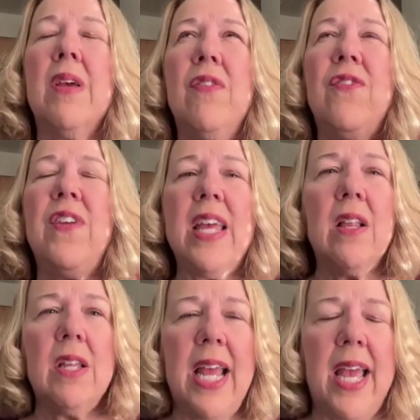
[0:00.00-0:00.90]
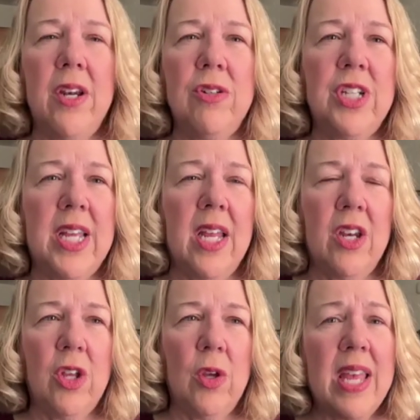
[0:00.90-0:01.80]
feel an energy
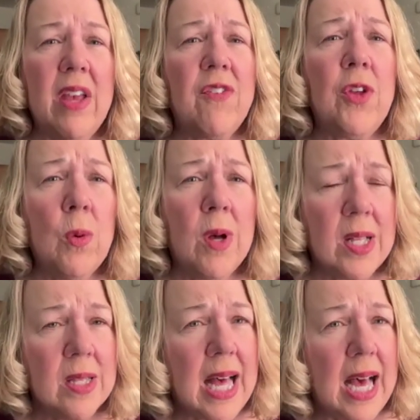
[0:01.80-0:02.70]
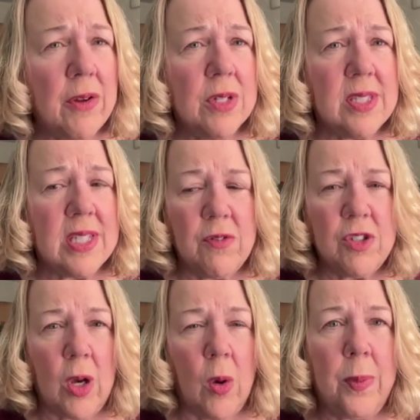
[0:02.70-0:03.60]
in you if you allow yourself
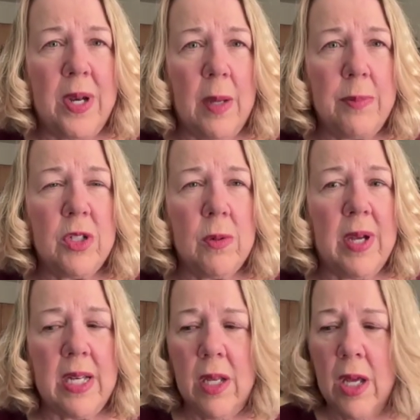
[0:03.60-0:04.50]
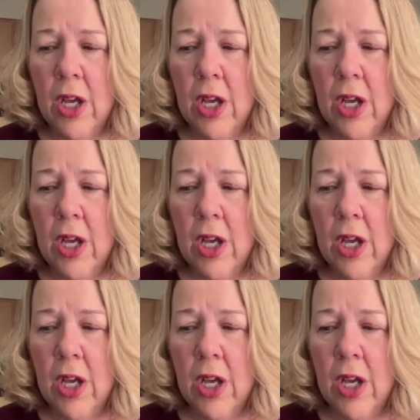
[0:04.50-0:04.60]
to open up to it.